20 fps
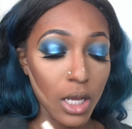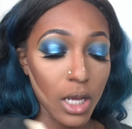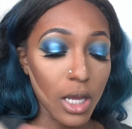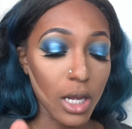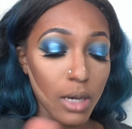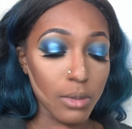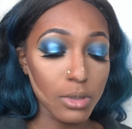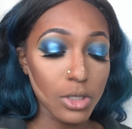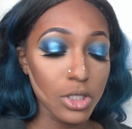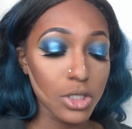
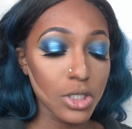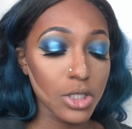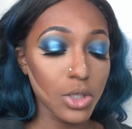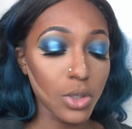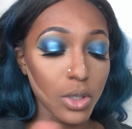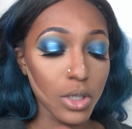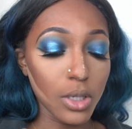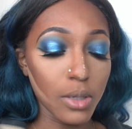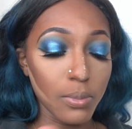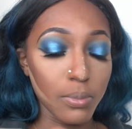And I'm just
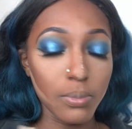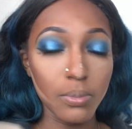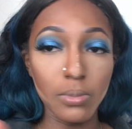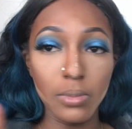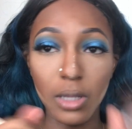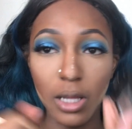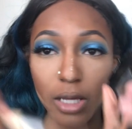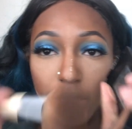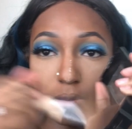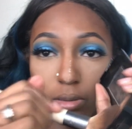gonna
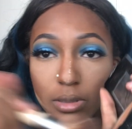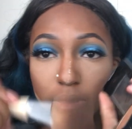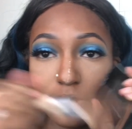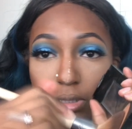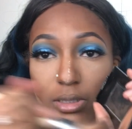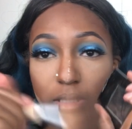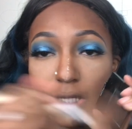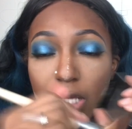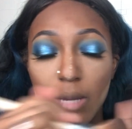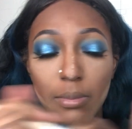like
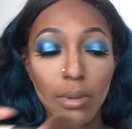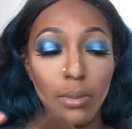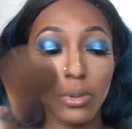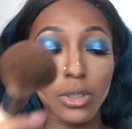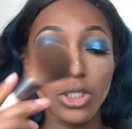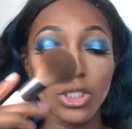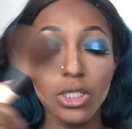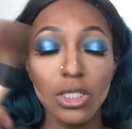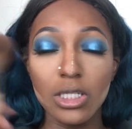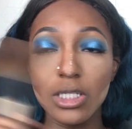tap my
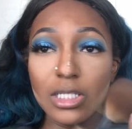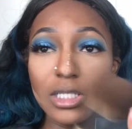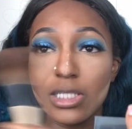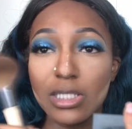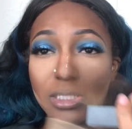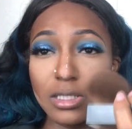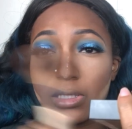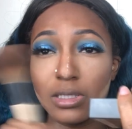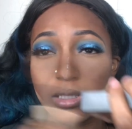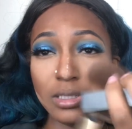brush in this,
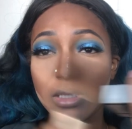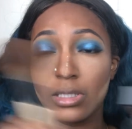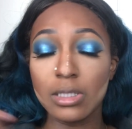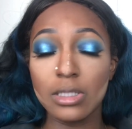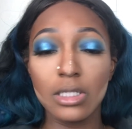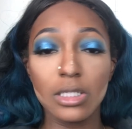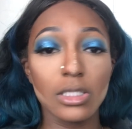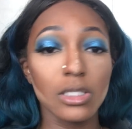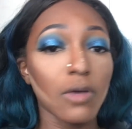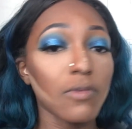
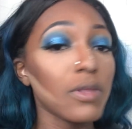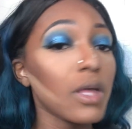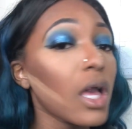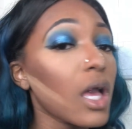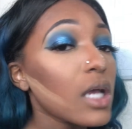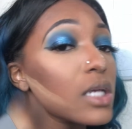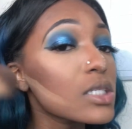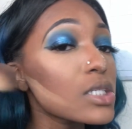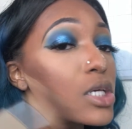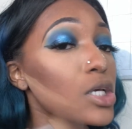dust off the
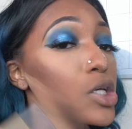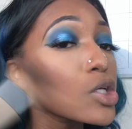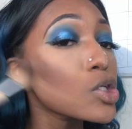excess,